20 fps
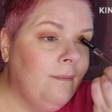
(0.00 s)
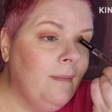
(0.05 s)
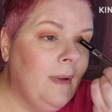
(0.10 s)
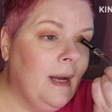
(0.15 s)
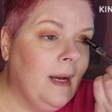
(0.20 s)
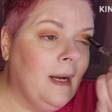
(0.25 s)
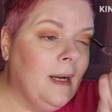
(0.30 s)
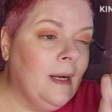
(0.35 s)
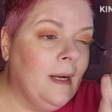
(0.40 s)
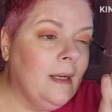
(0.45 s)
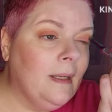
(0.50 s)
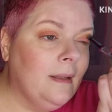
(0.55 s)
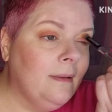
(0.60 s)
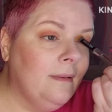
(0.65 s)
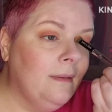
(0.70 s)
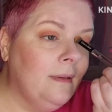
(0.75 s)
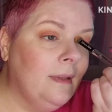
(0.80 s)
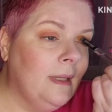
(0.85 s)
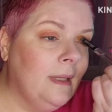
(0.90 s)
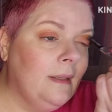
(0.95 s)

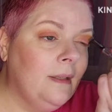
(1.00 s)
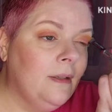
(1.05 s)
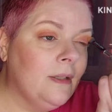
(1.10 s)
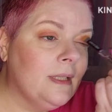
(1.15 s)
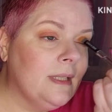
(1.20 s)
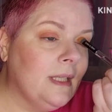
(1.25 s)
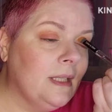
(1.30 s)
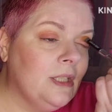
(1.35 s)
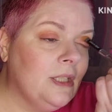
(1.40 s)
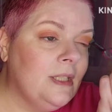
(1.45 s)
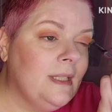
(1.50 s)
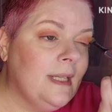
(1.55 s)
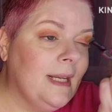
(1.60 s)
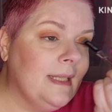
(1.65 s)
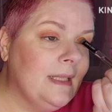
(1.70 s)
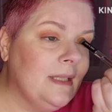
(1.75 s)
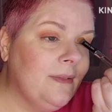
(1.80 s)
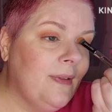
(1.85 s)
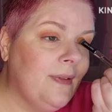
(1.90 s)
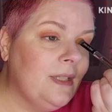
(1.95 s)
there's such
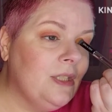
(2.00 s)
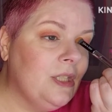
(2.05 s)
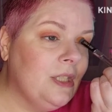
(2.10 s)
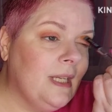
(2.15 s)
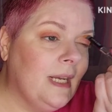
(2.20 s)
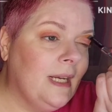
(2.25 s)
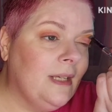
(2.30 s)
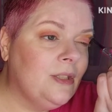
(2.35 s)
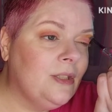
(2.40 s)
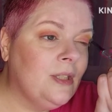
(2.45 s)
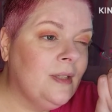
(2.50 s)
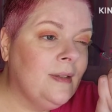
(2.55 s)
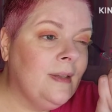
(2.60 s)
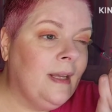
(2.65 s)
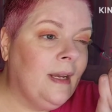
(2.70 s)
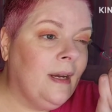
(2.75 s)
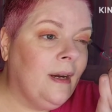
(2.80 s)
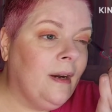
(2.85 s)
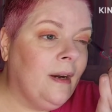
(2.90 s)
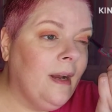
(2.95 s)
dense vegetation
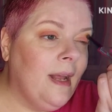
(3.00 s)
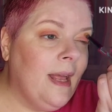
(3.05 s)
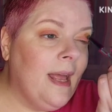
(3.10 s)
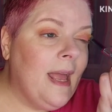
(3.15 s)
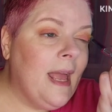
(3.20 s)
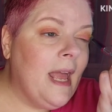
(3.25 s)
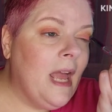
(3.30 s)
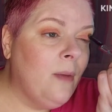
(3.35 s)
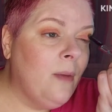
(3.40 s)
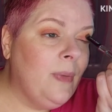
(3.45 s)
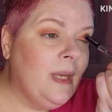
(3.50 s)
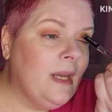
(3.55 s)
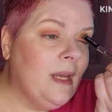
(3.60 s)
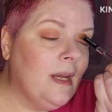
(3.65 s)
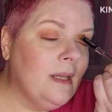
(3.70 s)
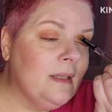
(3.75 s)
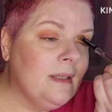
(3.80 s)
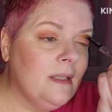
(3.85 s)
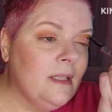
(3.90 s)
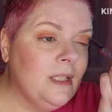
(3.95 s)
there, and
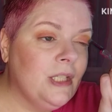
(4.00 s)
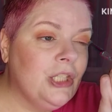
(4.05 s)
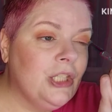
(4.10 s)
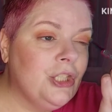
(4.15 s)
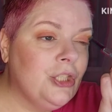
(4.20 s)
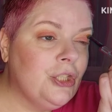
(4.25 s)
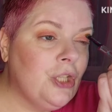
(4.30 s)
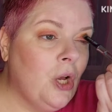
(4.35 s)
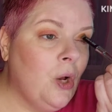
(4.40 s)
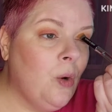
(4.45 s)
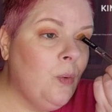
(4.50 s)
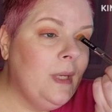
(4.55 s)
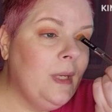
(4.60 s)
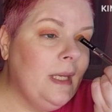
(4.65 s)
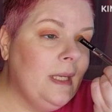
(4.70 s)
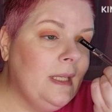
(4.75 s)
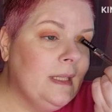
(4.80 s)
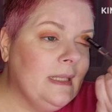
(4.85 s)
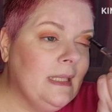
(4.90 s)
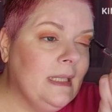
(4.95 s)
because it is so
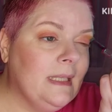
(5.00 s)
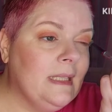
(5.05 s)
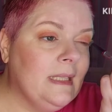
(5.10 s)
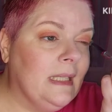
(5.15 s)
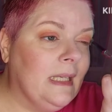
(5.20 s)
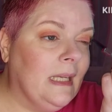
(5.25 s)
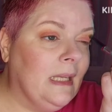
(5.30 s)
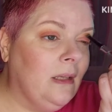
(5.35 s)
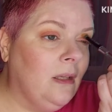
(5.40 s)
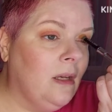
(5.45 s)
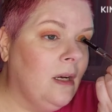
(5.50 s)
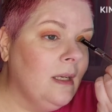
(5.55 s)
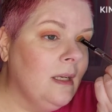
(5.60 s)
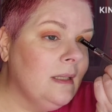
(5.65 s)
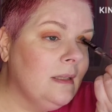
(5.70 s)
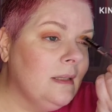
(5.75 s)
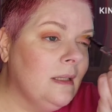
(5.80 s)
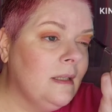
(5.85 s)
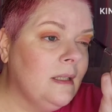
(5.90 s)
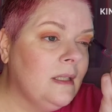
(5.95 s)
easy to get
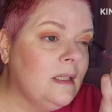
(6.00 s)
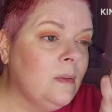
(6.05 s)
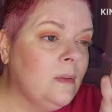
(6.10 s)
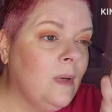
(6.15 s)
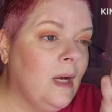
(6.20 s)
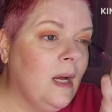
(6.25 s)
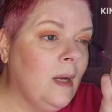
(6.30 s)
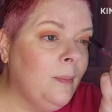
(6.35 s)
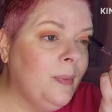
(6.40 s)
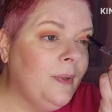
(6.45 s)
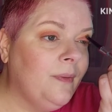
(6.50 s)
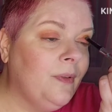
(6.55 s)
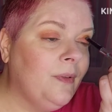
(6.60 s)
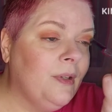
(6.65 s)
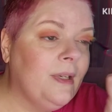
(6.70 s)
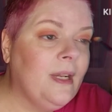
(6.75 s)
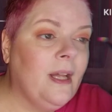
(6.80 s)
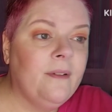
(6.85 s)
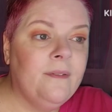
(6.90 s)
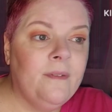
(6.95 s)
lost in the swamp if you're
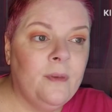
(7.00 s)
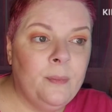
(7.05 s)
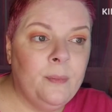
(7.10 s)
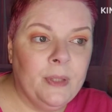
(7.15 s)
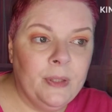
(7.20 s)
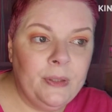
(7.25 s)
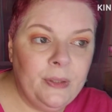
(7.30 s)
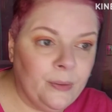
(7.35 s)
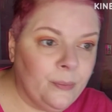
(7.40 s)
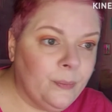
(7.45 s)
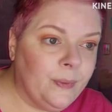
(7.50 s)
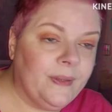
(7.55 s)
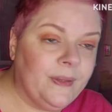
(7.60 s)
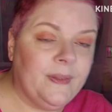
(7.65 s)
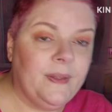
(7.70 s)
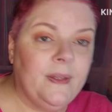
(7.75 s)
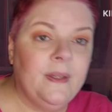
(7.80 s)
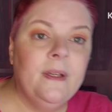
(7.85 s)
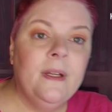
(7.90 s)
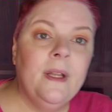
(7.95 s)
not familiar with
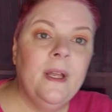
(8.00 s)
it,